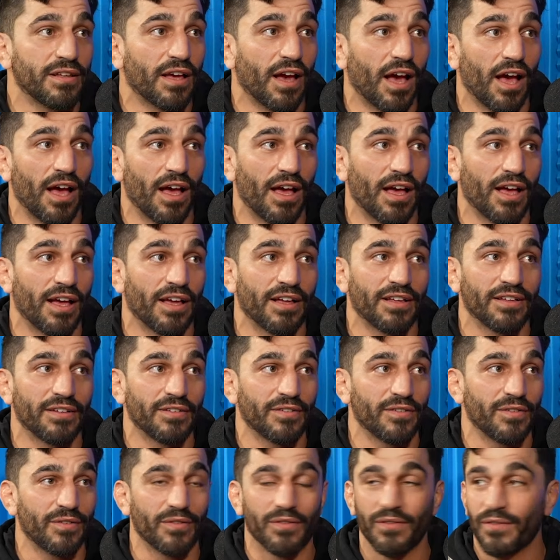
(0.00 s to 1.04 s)
Uh,
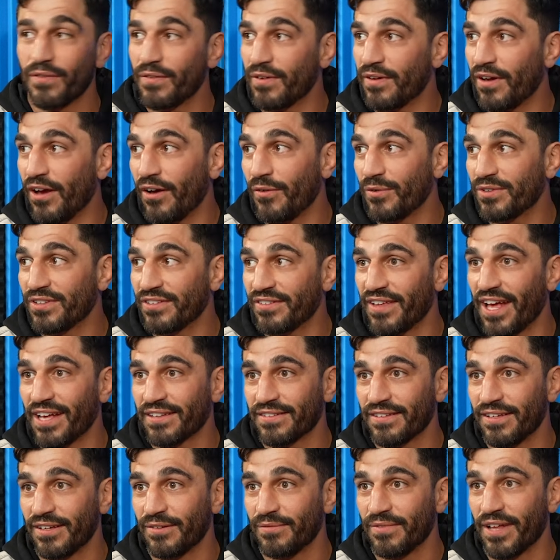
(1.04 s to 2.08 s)
oh, what's his last
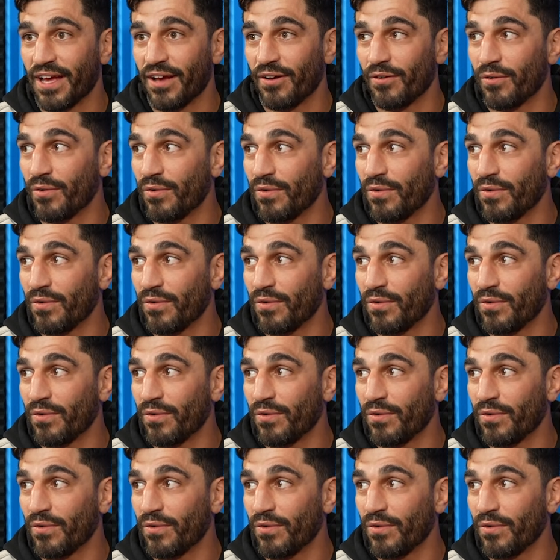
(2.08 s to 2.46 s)
name now?